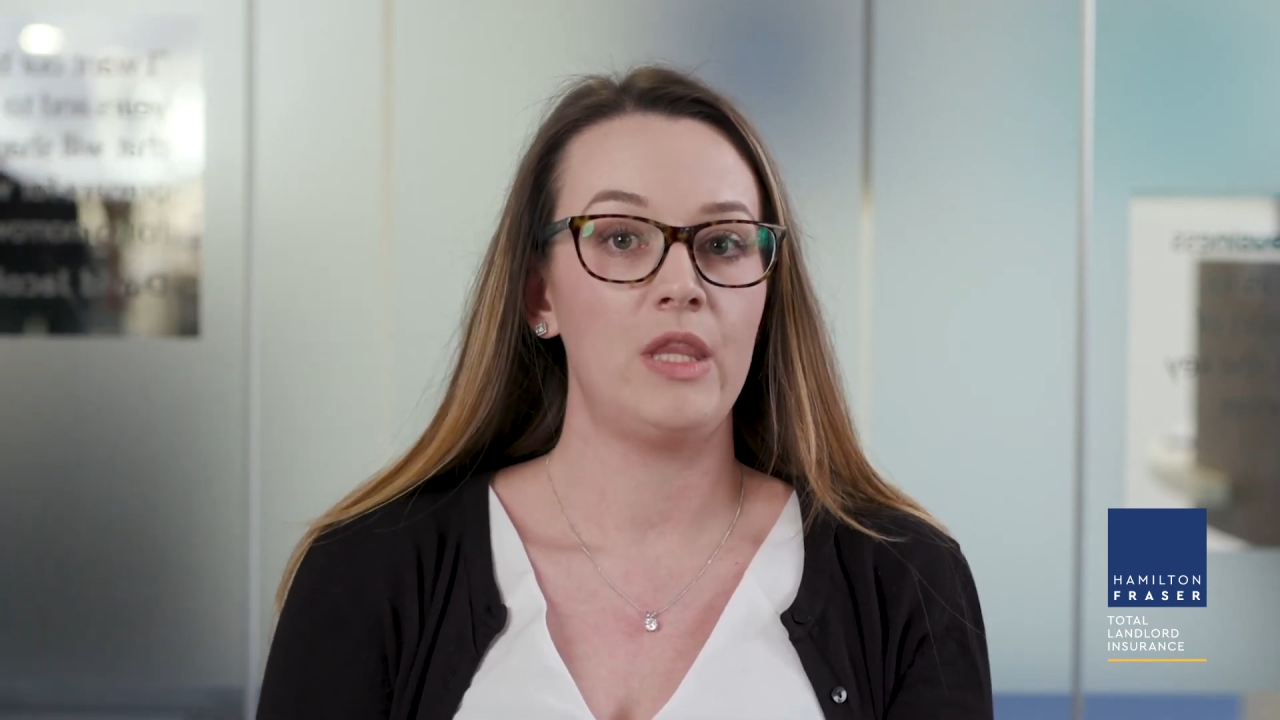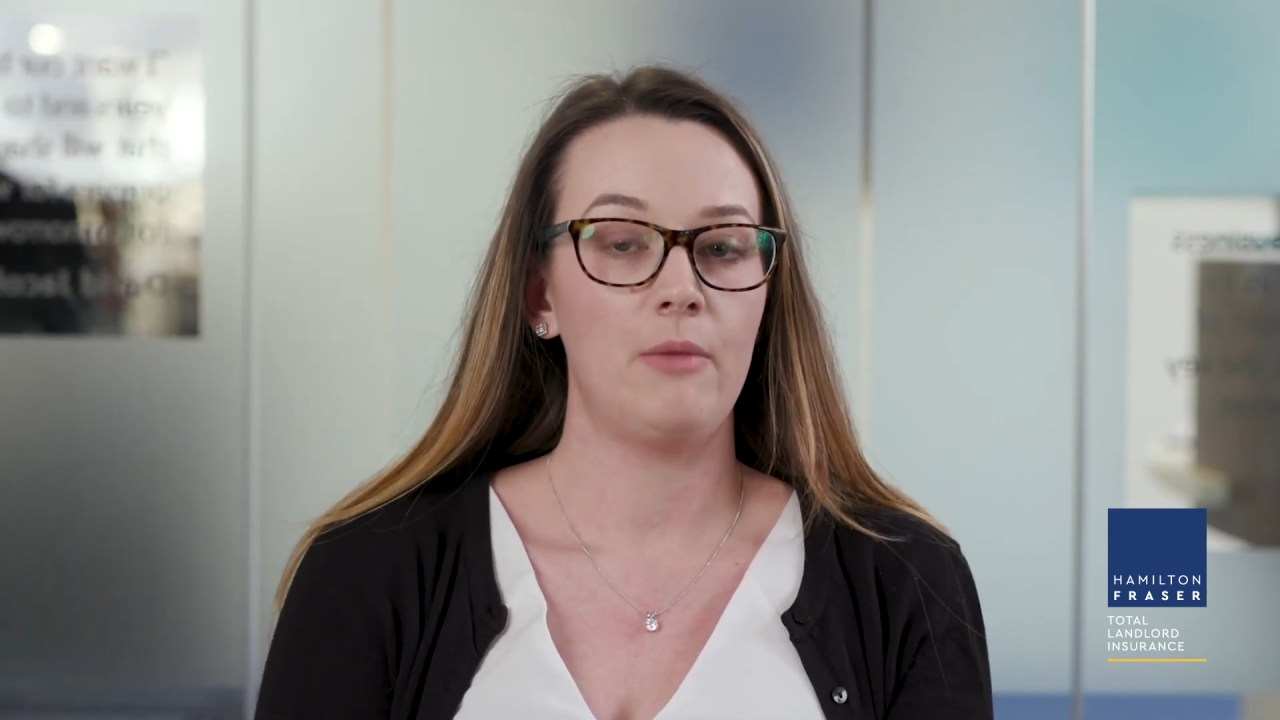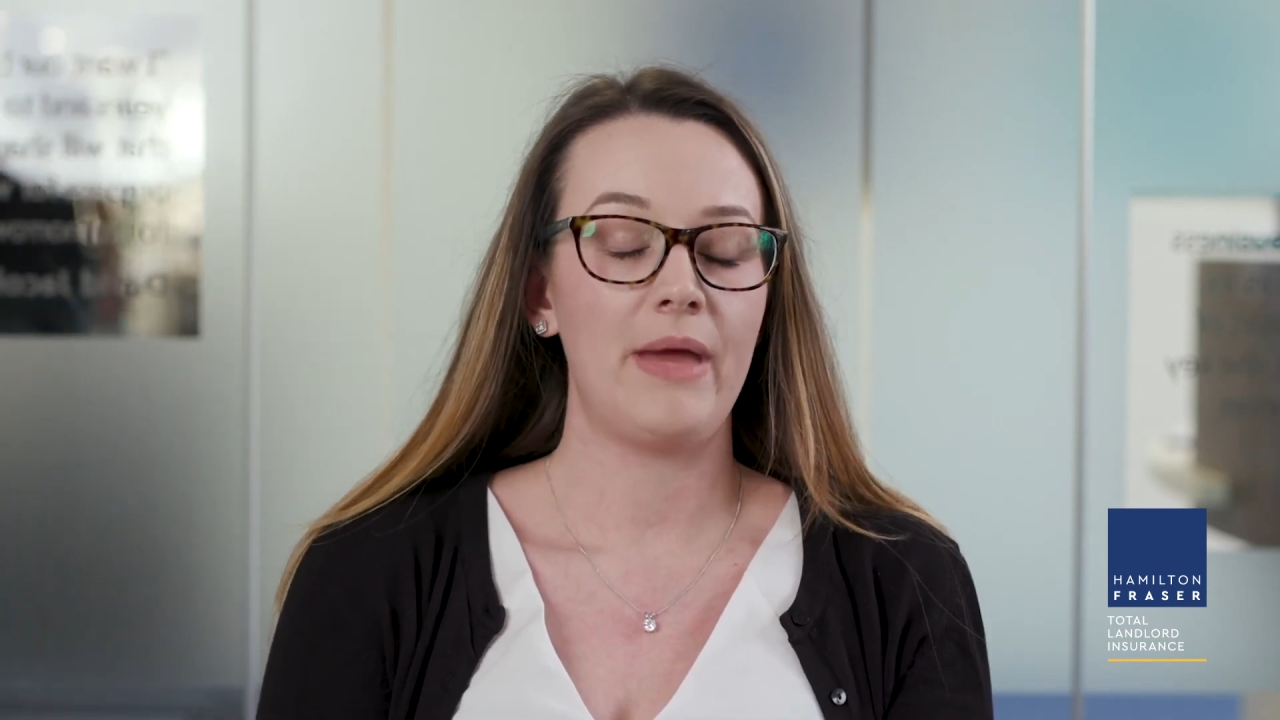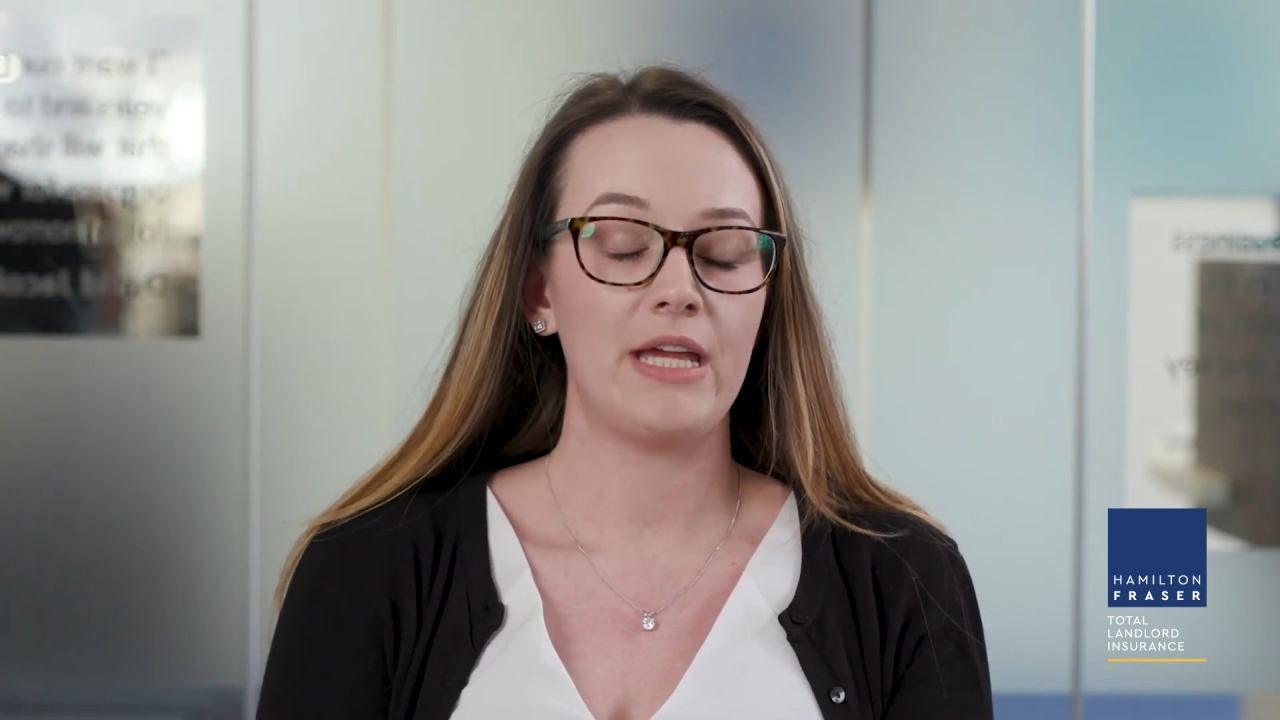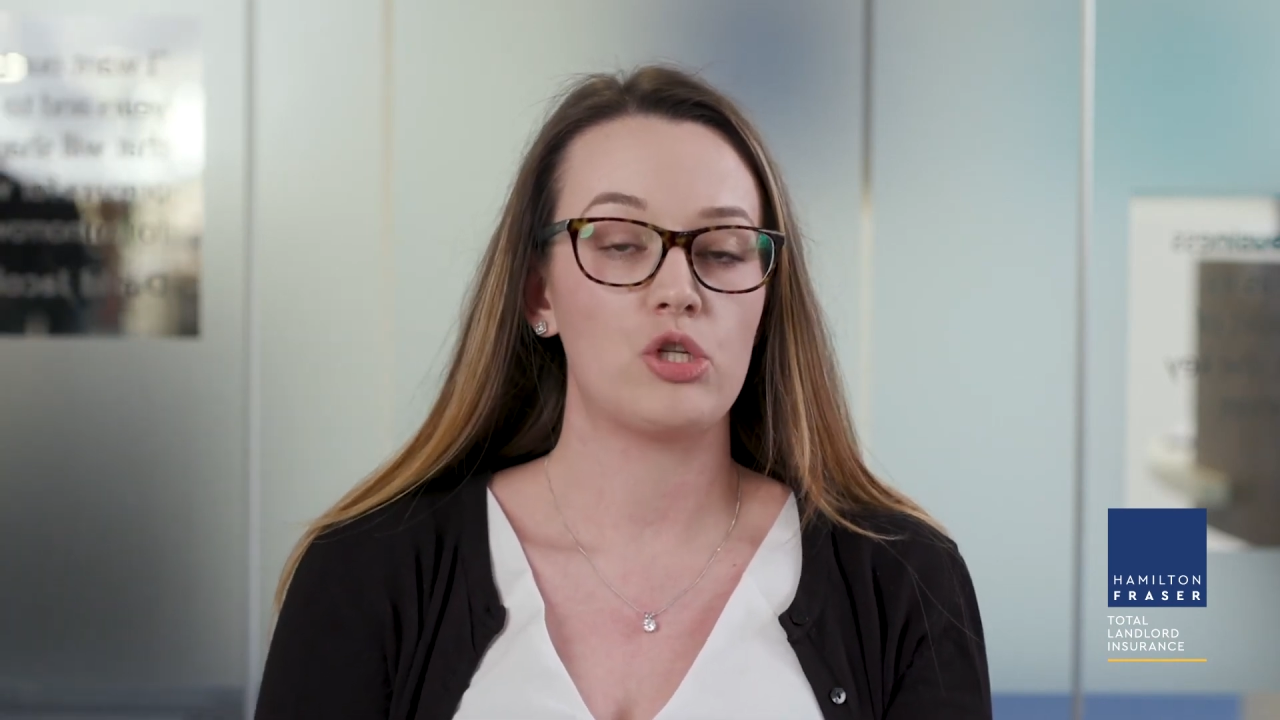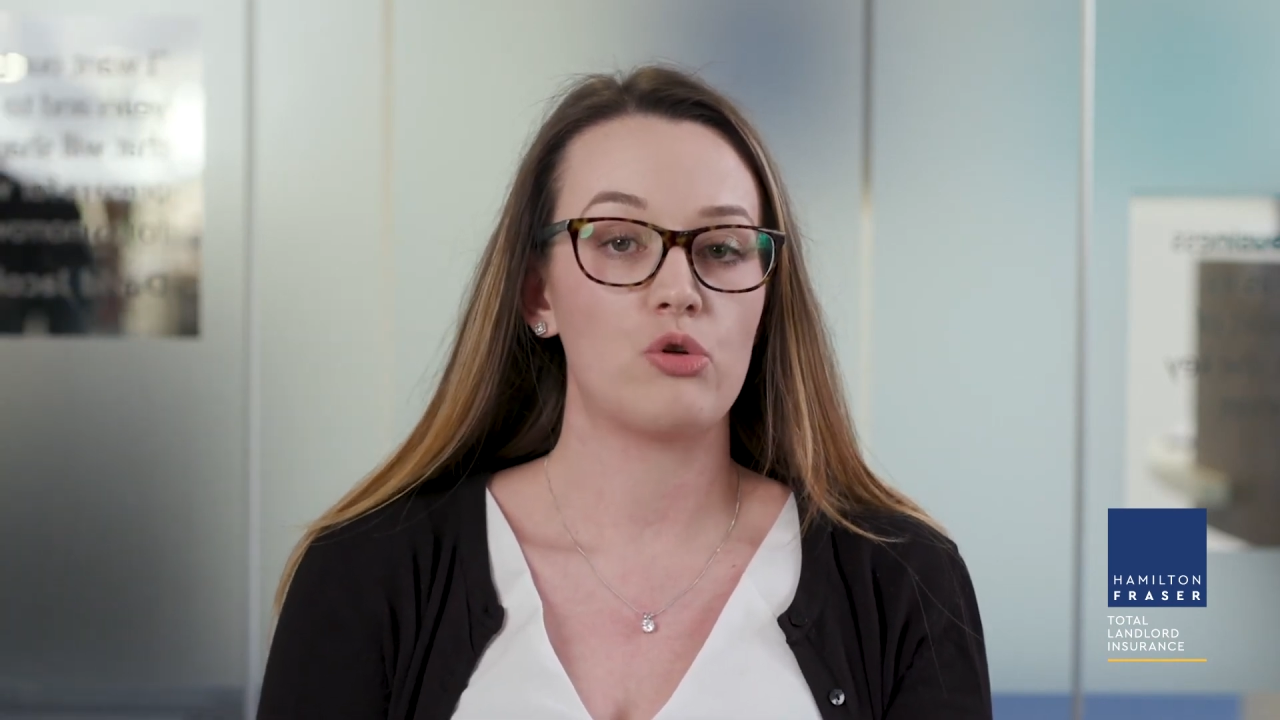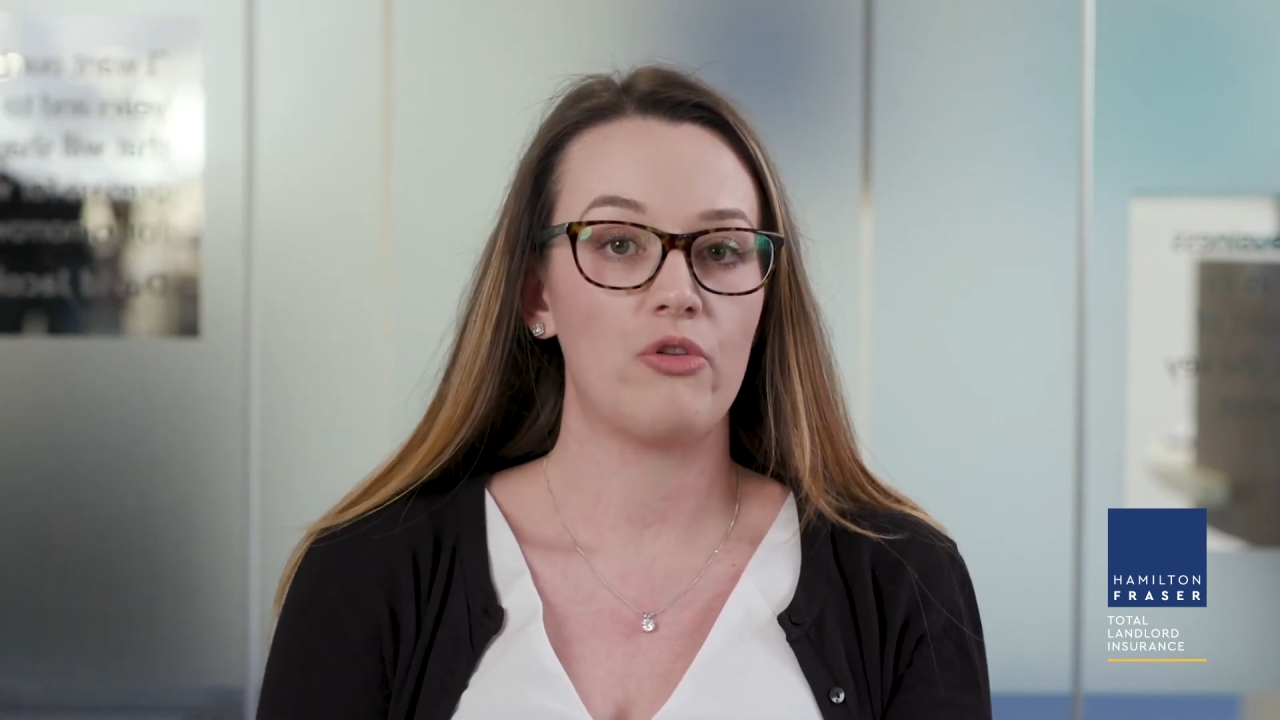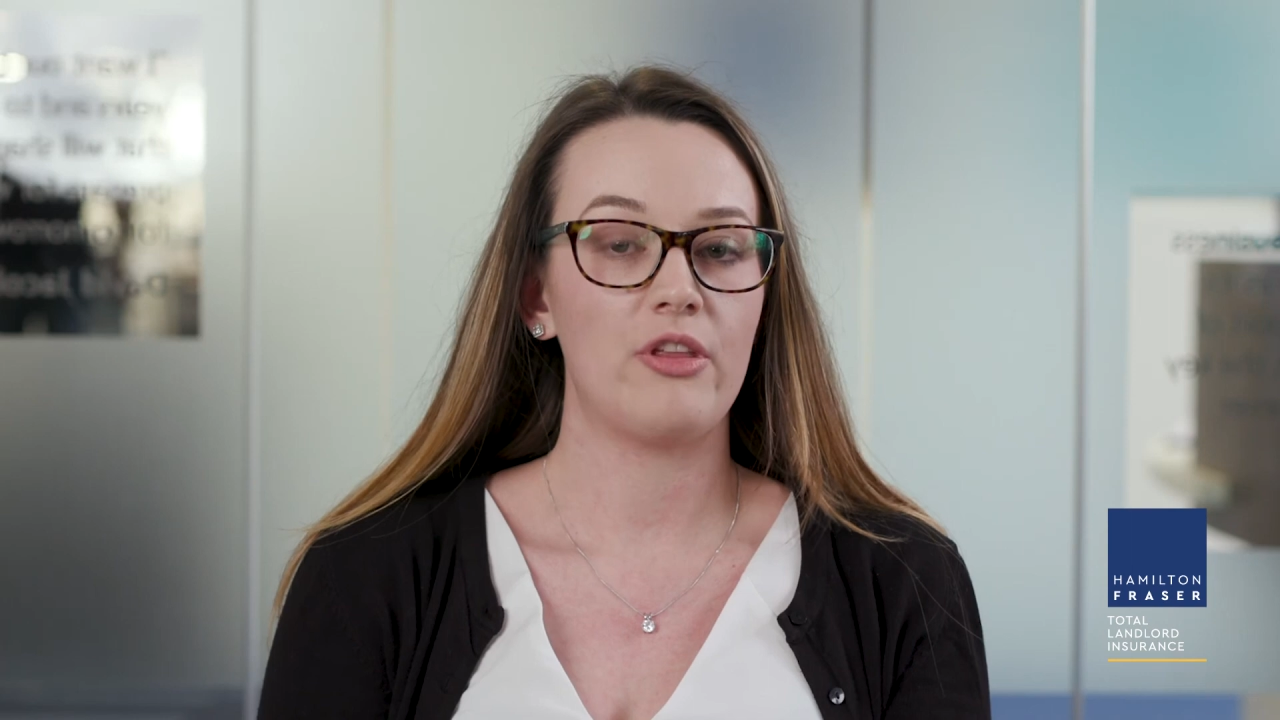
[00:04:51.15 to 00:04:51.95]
make sure